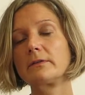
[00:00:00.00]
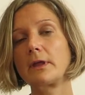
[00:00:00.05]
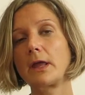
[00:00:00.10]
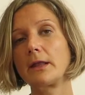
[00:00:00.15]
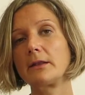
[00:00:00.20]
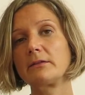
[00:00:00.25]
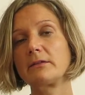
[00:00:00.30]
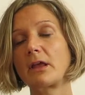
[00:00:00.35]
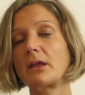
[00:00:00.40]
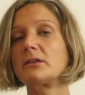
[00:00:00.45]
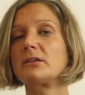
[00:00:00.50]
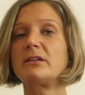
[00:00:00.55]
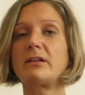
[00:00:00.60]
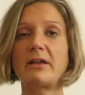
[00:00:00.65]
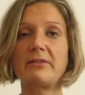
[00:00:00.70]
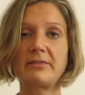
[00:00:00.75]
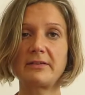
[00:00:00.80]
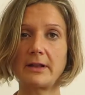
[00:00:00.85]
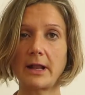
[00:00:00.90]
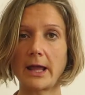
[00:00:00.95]
then that's
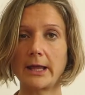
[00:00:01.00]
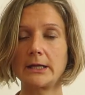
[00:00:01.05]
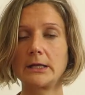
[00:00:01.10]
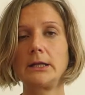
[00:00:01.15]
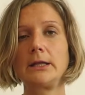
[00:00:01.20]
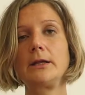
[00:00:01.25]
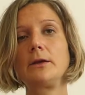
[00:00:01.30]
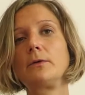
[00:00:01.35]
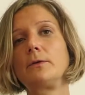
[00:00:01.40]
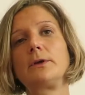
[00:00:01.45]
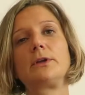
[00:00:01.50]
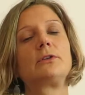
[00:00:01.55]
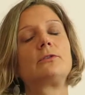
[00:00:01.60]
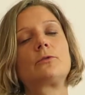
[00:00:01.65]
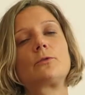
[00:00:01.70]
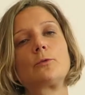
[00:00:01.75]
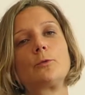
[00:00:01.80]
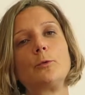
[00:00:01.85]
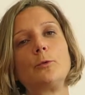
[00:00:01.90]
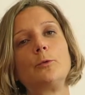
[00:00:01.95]
less likely going
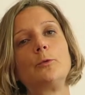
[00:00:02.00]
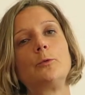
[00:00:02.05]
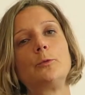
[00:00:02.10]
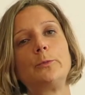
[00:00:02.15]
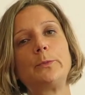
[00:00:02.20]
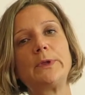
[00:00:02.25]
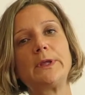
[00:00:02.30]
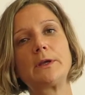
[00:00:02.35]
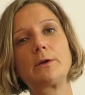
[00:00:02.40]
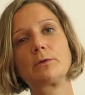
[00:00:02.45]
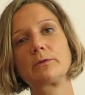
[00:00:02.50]
to be